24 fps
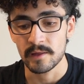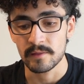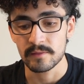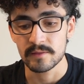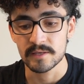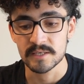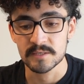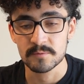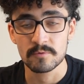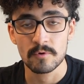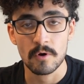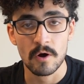
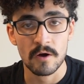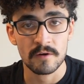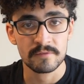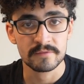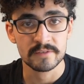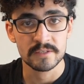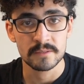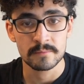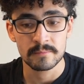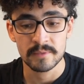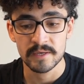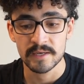this will
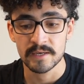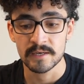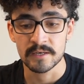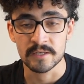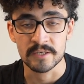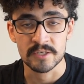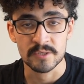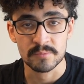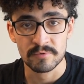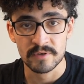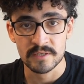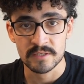often be an
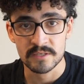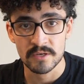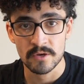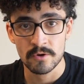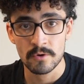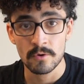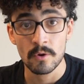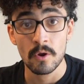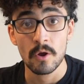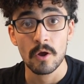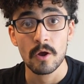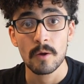
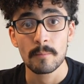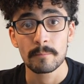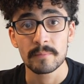espresso,